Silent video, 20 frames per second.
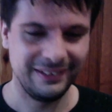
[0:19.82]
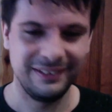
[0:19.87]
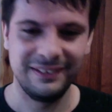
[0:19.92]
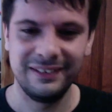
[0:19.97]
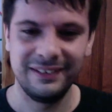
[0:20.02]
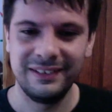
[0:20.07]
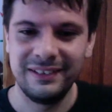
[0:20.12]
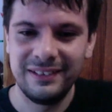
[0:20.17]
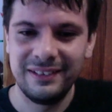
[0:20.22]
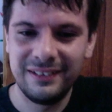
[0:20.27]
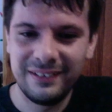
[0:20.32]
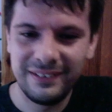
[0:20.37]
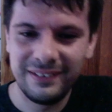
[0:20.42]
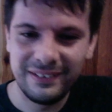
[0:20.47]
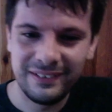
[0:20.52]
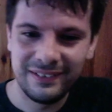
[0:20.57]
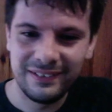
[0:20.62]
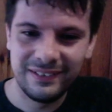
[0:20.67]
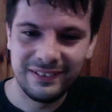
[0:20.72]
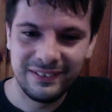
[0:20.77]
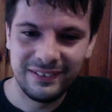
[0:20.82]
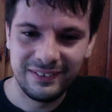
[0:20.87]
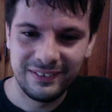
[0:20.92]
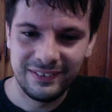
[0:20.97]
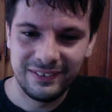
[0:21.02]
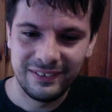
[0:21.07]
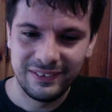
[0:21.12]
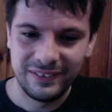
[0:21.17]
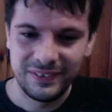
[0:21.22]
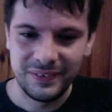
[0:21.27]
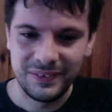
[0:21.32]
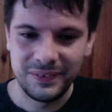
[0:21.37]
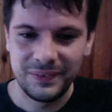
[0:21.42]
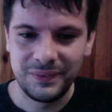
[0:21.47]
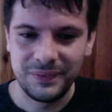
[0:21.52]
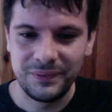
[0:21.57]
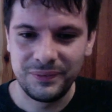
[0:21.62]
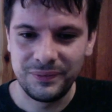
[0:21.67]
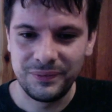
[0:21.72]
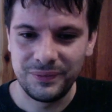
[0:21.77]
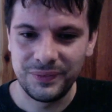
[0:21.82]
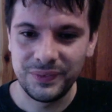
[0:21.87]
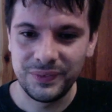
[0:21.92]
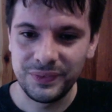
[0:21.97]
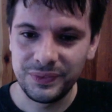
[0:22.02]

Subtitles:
Nothing is said.